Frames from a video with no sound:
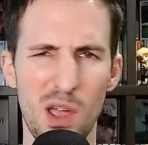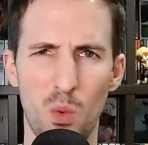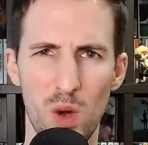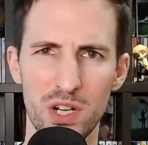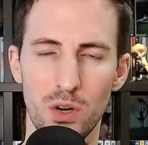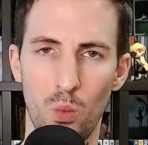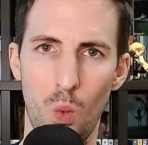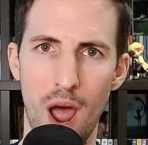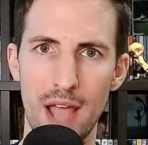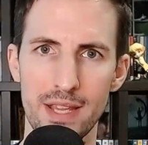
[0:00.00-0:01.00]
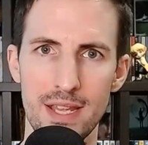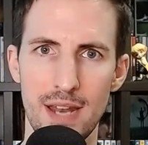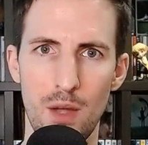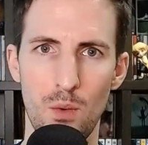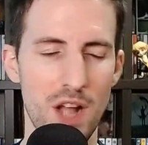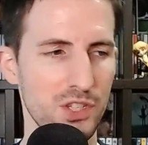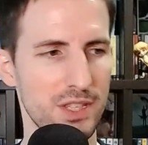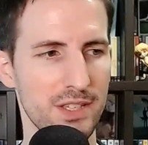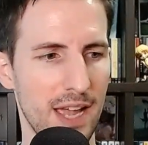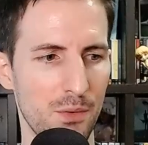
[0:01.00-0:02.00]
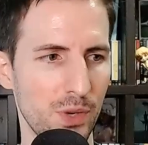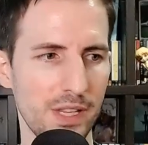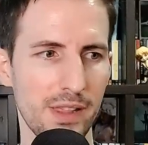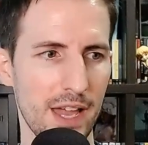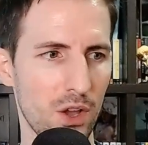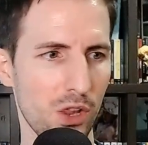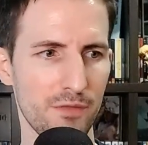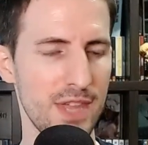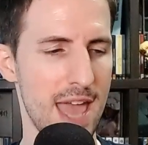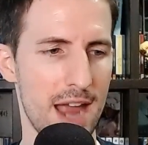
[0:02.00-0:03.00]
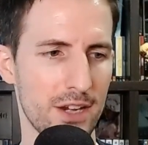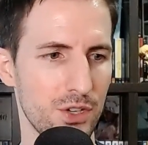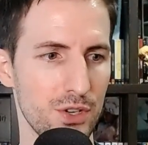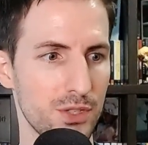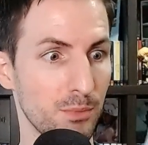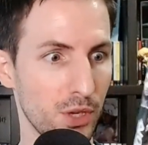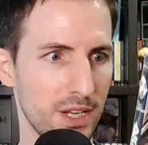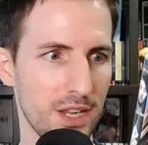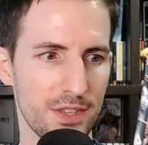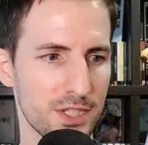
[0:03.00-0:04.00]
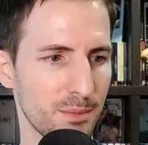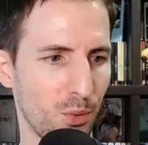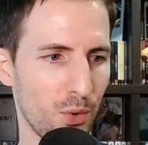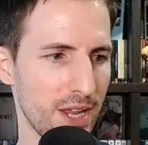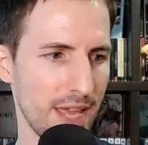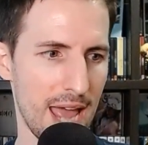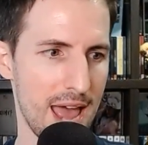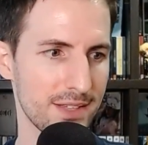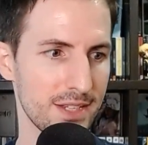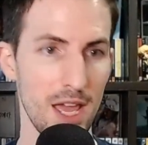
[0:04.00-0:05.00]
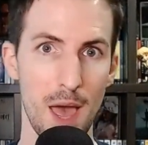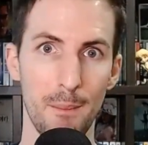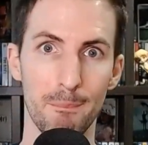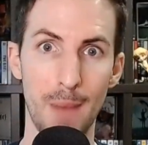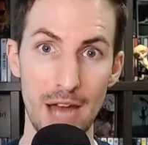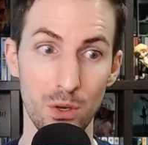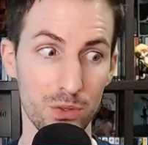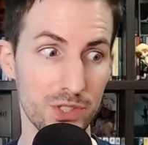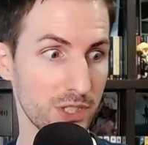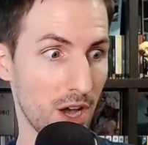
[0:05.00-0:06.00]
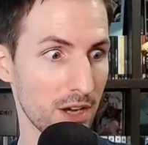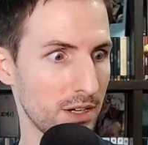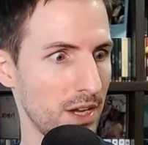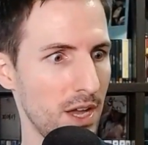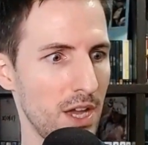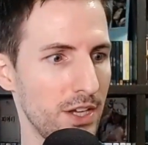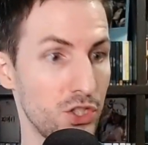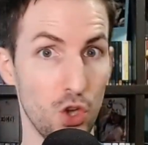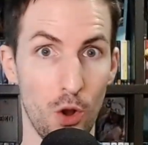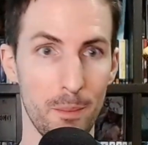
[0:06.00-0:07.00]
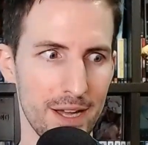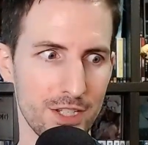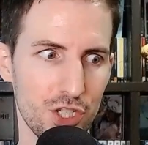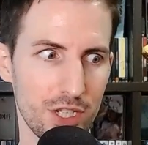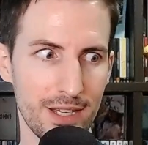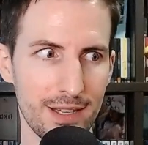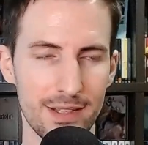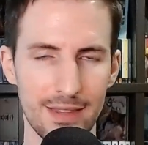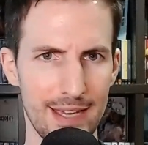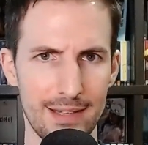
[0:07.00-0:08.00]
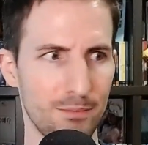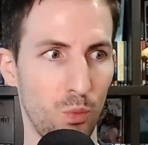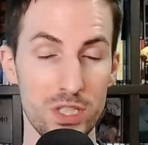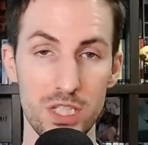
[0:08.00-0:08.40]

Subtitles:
I wonder, why didn't I watch this? I really like all of the actors. I'm looking at the supporting cast, Ma Dong-seok, Jung Man-sik, like, what's